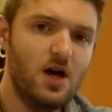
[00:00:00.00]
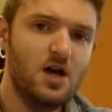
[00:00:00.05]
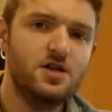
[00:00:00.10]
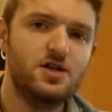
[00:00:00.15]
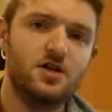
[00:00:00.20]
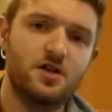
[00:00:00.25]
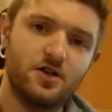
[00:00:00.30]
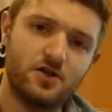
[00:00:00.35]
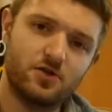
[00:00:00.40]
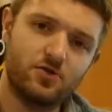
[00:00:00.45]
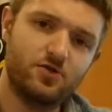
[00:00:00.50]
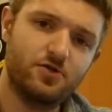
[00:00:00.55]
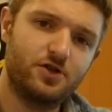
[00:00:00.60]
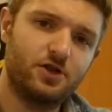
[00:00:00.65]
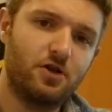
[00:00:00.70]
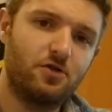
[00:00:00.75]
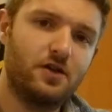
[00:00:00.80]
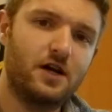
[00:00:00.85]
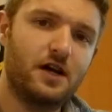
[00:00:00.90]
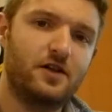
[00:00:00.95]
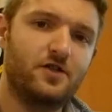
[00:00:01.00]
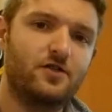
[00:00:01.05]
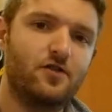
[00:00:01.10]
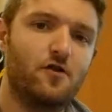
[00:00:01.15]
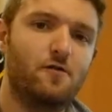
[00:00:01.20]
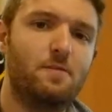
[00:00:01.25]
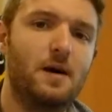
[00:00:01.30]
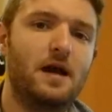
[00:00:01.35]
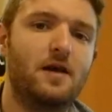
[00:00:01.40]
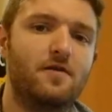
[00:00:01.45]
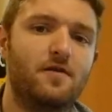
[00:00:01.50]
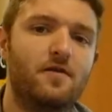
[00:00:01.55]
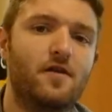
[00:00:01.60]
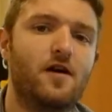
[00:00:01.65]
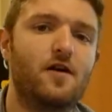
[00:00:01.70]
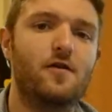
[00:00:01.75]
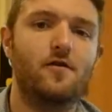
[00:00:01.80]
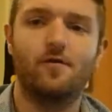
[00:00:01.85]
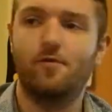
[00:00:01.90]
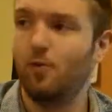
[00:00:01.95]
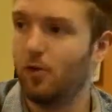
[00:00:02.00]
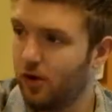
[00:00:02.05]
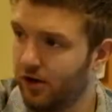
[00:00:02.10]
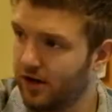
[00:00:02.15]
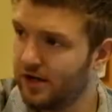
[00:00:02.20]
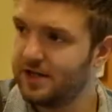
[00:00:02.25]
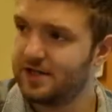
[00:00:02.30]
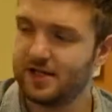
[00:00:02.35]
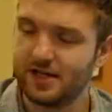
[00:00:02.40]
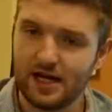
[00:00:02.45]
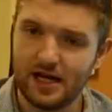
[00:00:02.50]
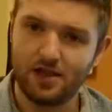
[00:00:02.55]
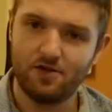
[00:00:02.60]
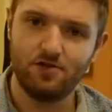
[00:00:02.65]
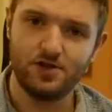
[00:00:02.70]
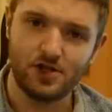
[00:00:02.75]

so there's also that sort of benefit of working together